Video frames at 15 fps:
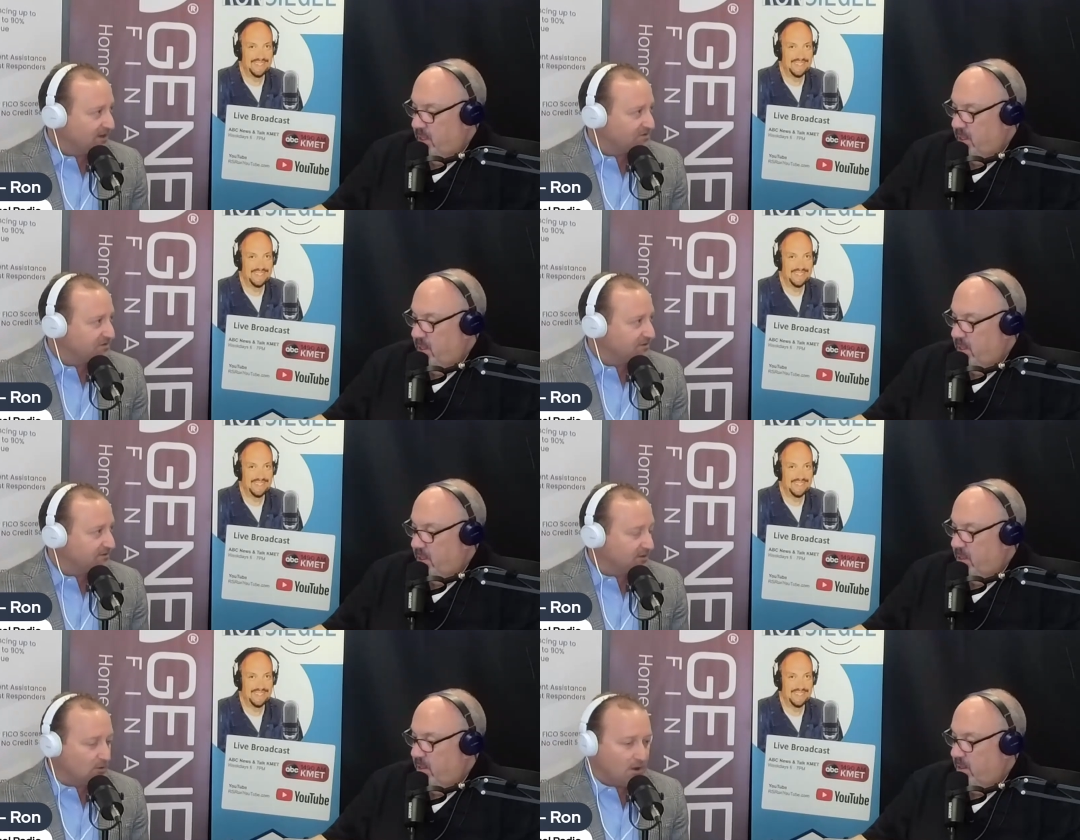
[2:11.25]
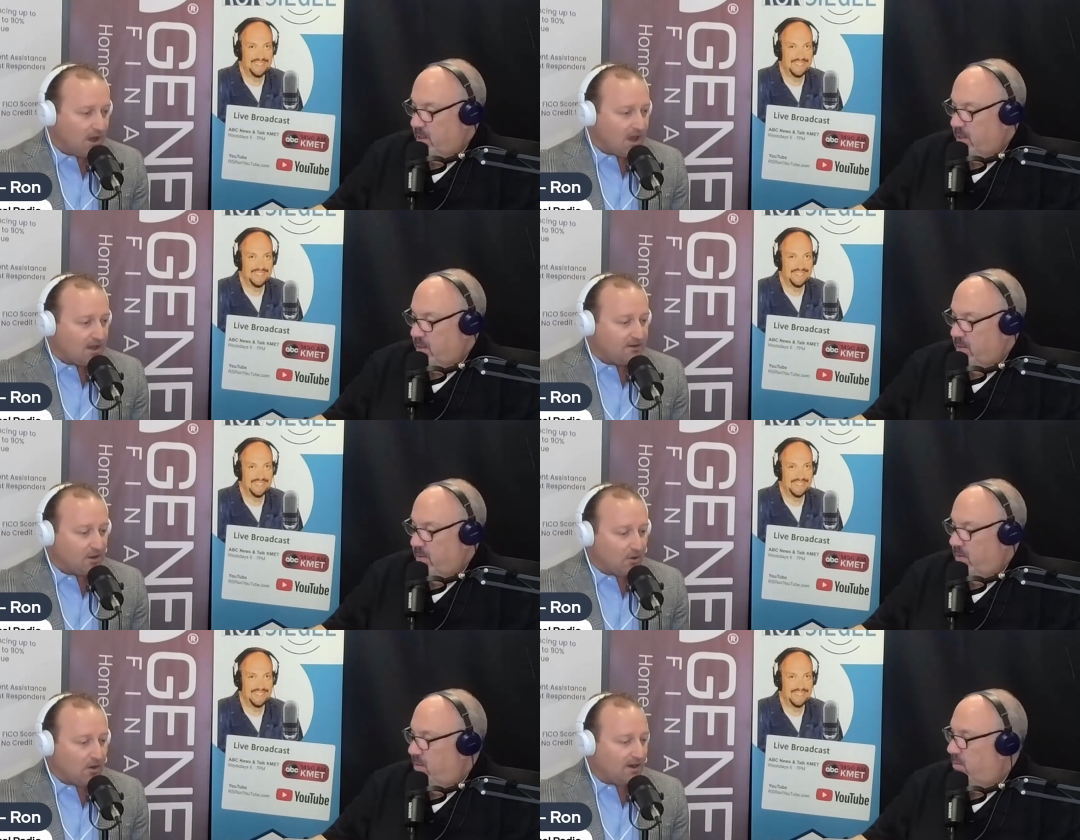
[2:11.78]
Speaker 1: So no,
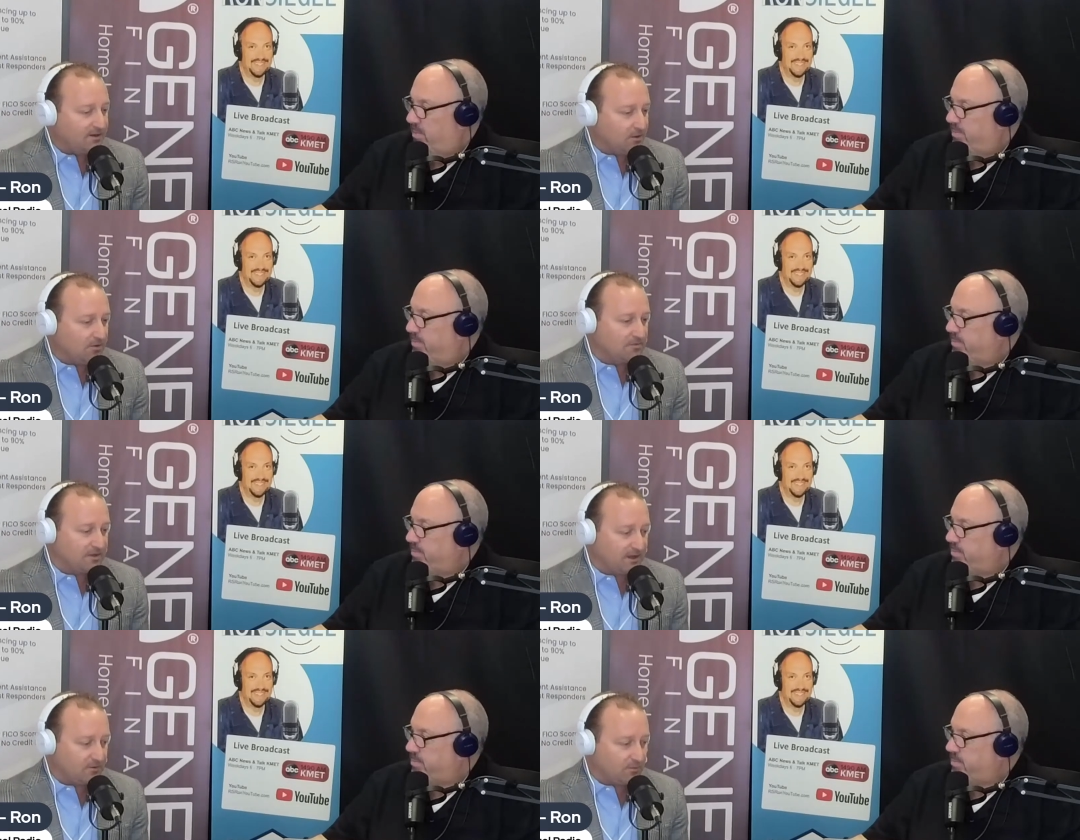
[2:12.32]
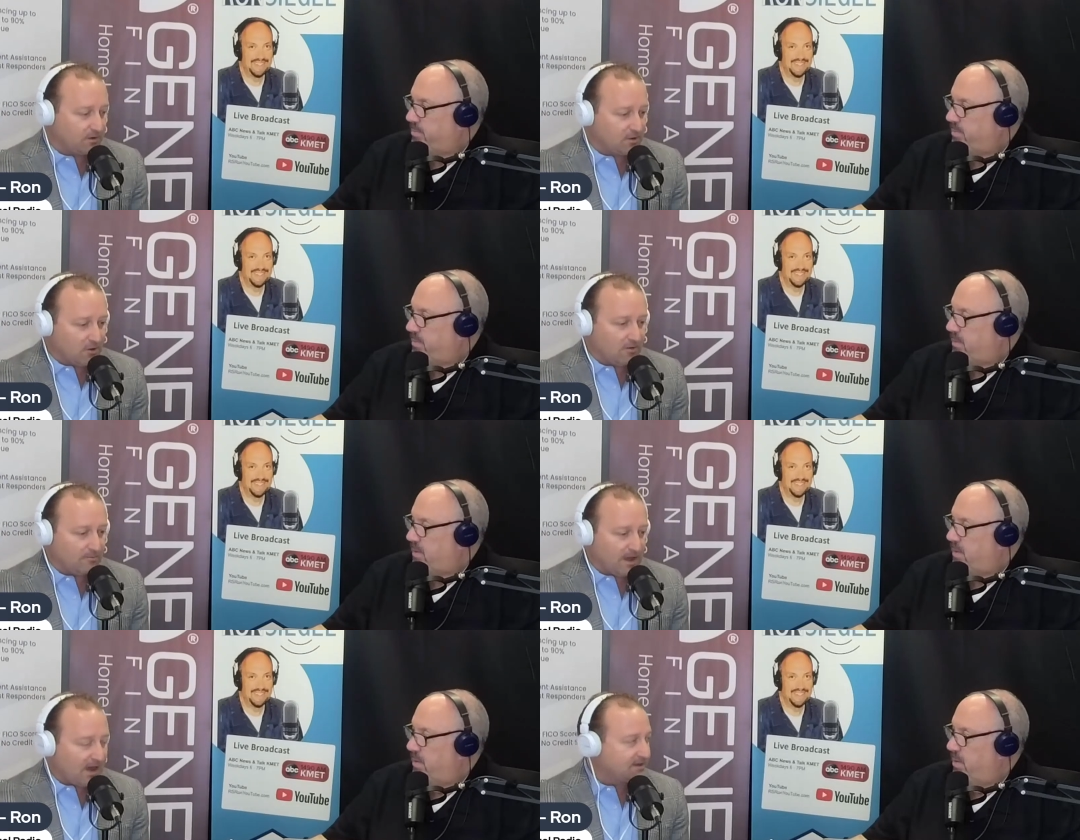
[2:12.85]
I don't think we're going
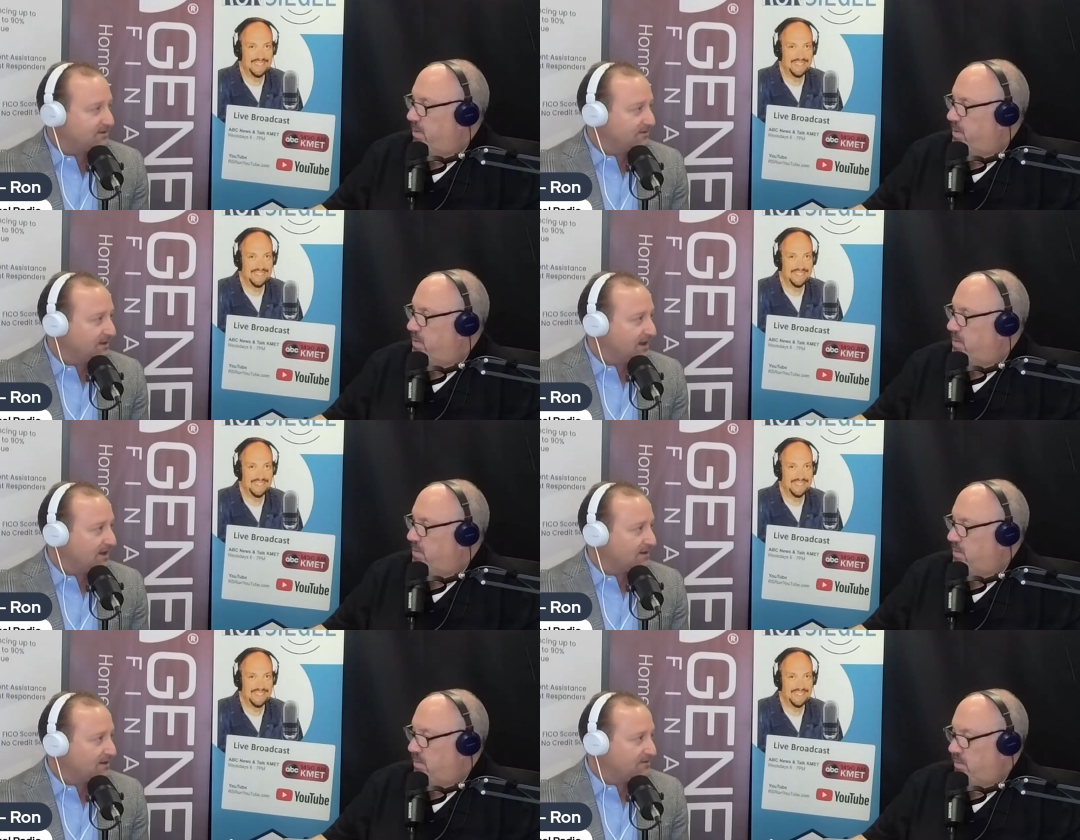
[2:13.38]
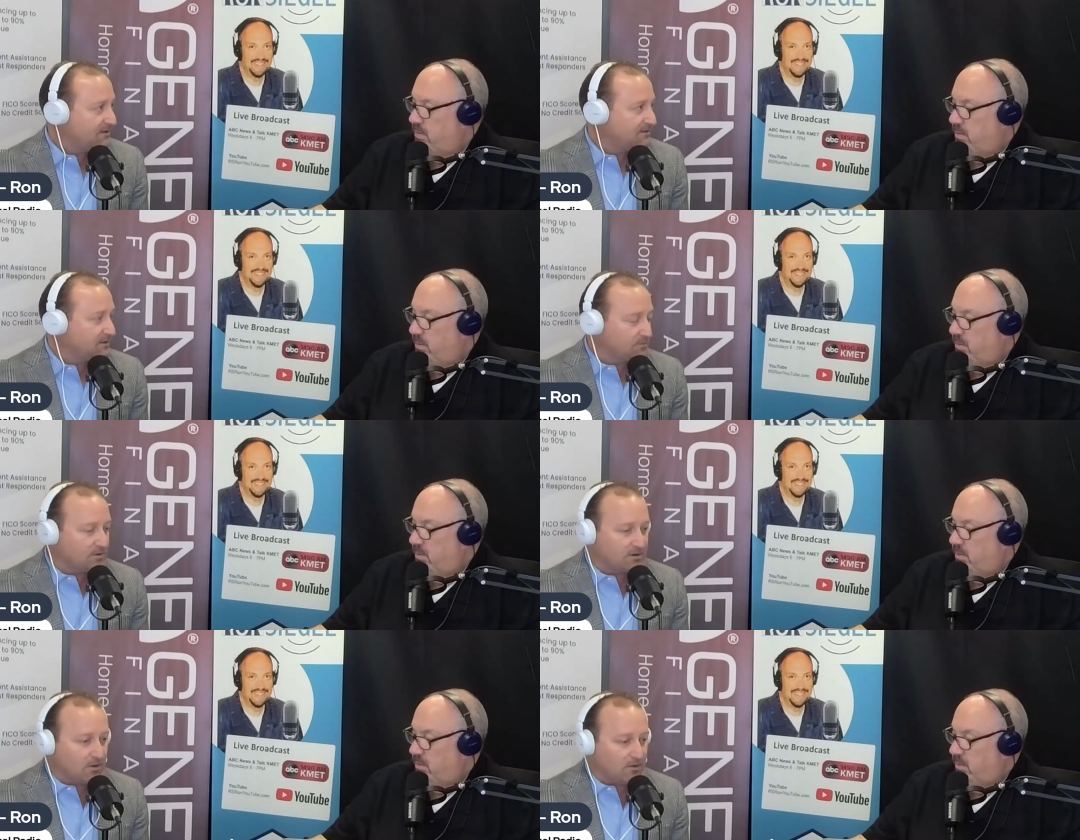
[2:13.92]
back to that. I think that we're
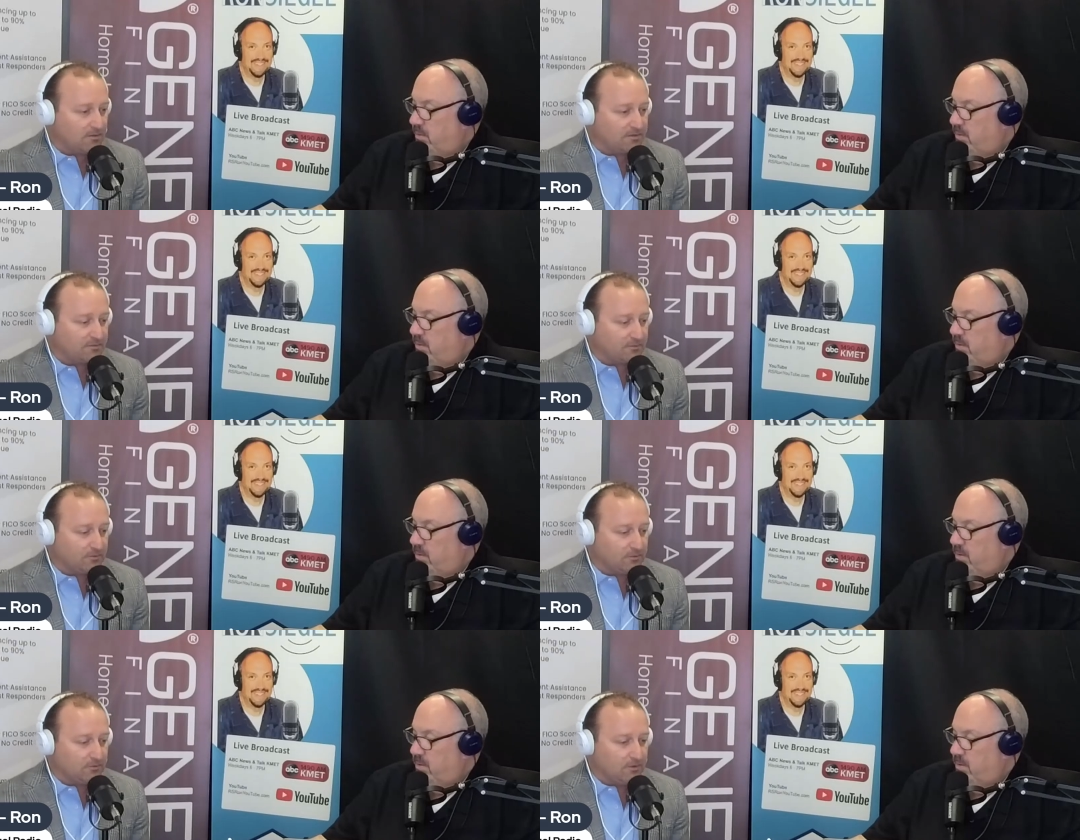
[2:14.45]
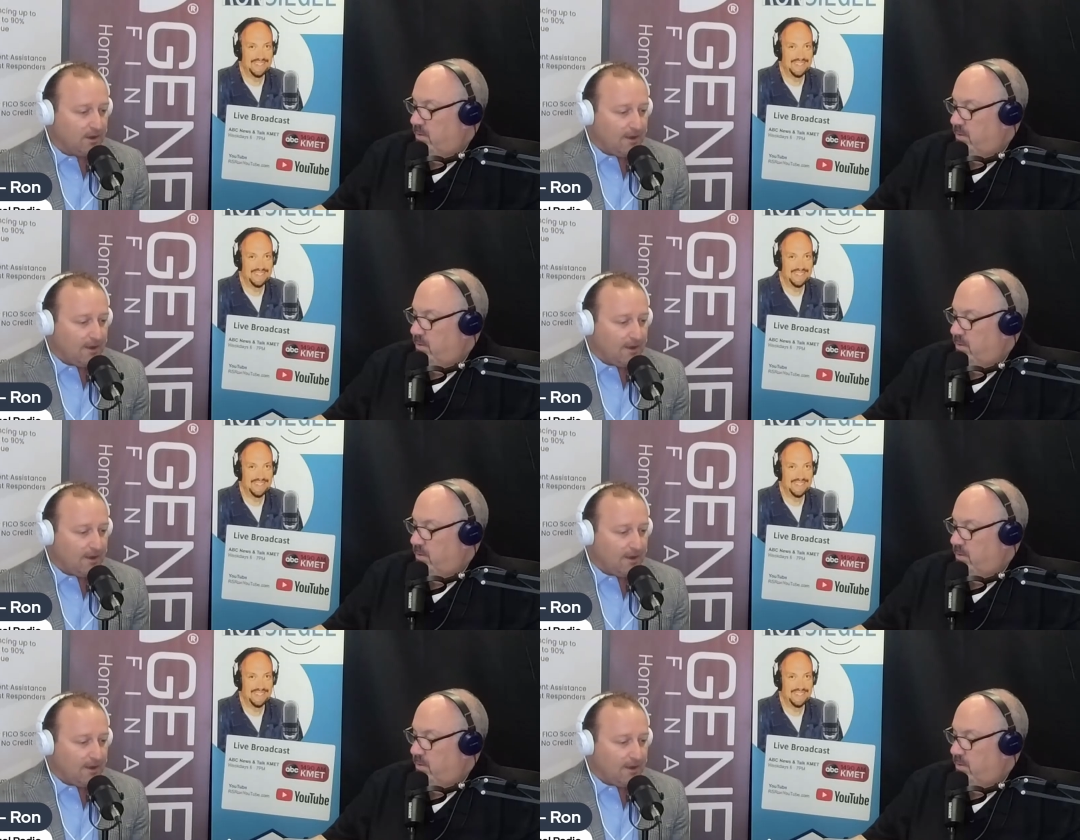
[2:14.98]
going through